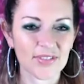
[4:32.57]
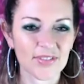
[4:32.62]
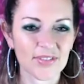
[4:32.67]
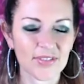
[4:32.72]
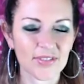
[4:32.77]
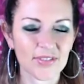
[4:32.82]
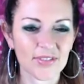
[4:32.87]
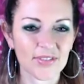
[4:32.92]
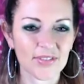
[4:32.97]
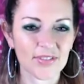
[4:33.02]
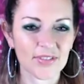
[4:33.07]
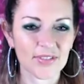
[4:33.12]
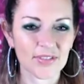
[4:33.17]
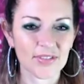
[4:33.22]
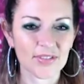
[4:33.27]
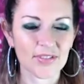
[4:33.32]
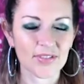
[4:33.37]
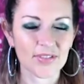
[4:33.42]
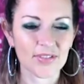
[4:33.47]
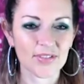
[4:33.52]

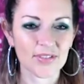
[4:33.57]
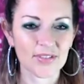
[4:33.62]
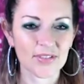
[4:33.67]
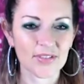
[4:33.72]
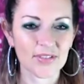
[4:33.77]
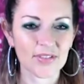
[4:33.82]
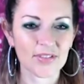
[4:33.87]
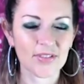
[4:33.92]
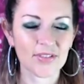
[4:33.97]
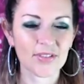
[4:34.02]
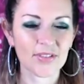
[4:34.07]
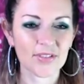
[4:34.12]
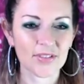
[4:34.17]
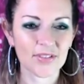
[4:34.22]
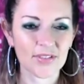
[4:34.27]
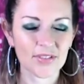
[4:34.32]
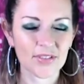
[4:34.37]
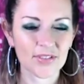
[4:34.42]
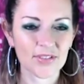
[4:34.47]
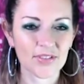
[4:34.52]

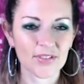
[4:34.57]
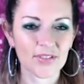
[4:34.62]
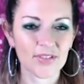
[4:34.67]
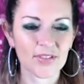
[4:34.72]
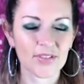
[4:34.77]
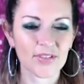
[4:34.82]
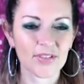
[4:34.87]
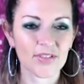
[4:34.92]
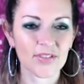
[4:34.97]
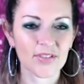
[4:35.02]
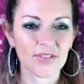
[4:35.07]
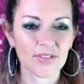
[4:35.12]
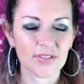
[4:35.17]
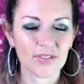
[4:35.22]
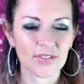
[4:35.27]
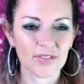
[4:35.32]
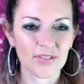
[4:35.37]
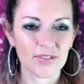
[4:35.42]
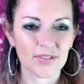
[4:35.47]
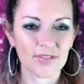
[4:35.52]

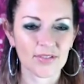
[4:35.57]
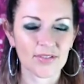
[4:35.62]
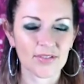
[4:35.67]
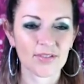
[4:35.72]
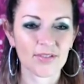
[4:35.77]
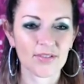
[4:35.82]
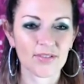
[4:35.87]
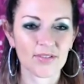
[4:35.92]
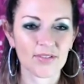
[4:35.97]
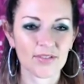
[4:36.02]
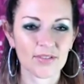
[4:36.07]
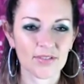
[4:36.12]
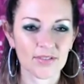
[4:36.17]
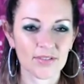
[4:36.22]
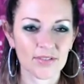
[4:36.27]
This person isn't speaking.